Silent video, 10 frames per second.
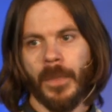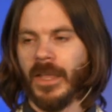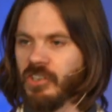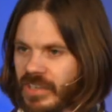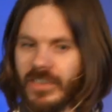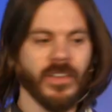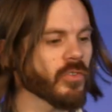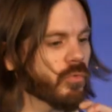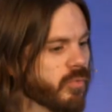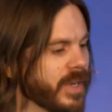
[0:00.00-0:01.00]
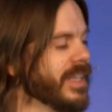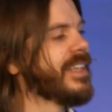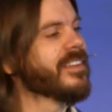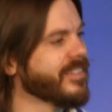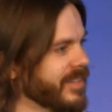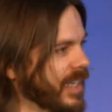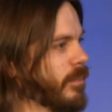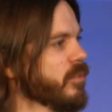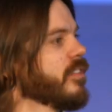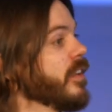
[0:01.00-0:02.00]
And Jesus really
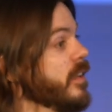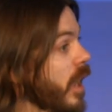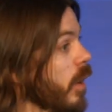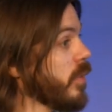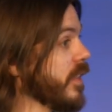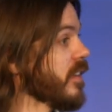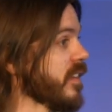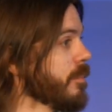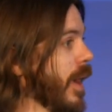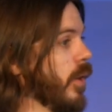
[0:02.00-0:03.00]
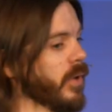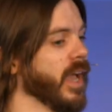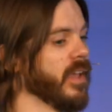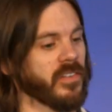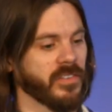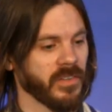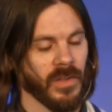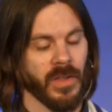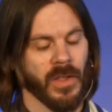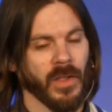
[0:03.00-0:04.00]
seems to know this about us.
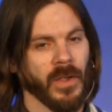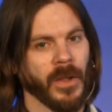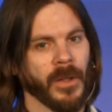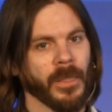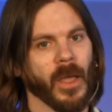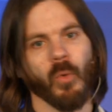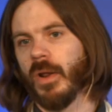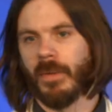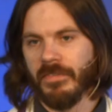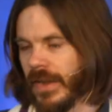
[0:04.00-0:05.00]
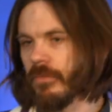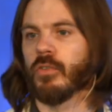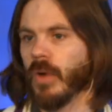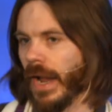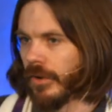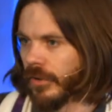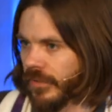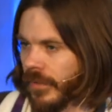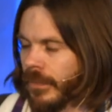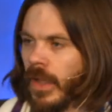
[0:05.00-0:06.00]
Now, one of my favorite
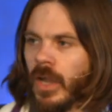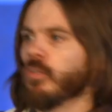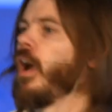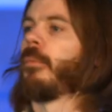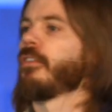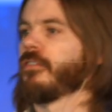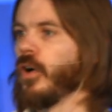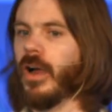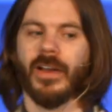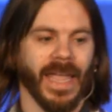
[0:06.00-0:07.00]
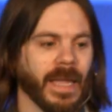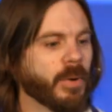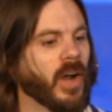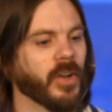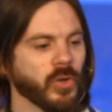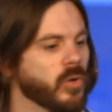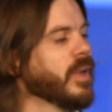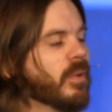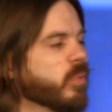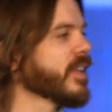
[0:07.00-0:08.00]
writers, Robert Farrar Capon, who
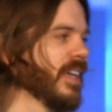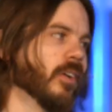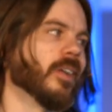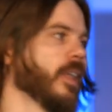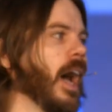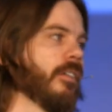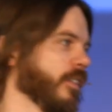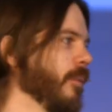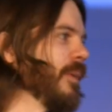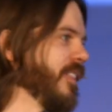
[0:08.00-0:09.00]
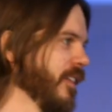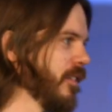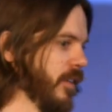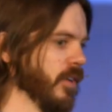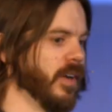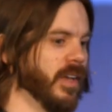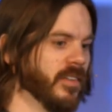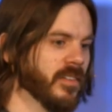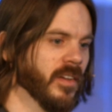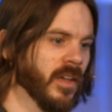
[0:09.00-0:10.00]
we will hear a lot from in this
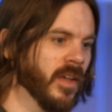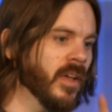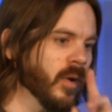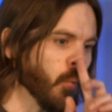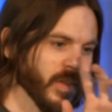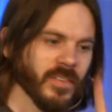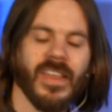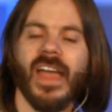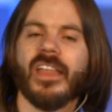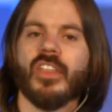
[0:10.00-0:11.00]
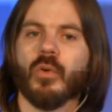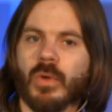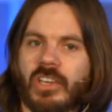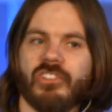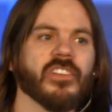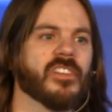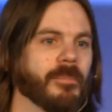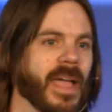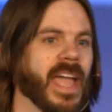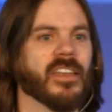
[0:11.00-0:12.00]
series, once said that we should
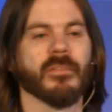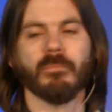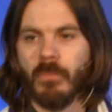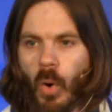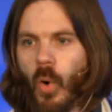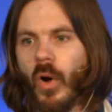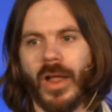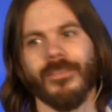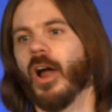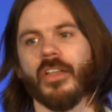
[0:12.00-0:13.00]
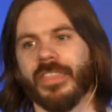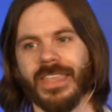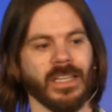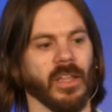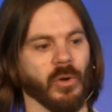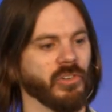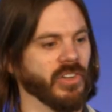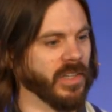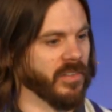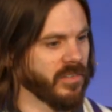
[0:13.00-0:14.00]
demand more of our
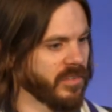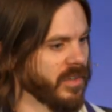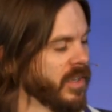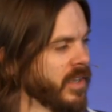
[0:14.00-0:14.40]
theologians,